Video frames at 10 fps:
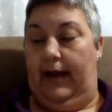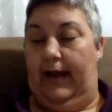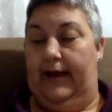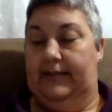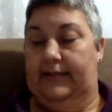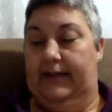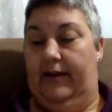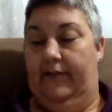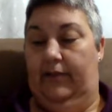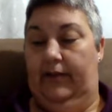I asked
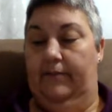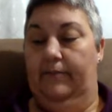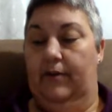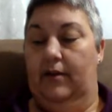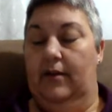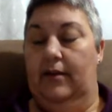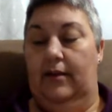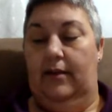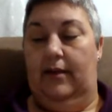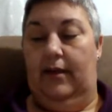carefully.
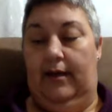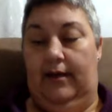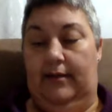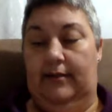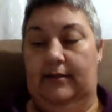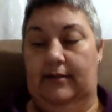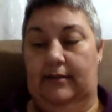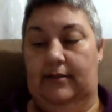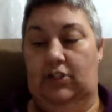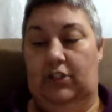
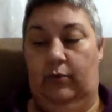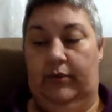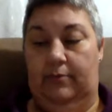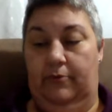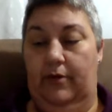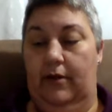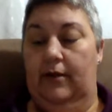Yes, she whispered.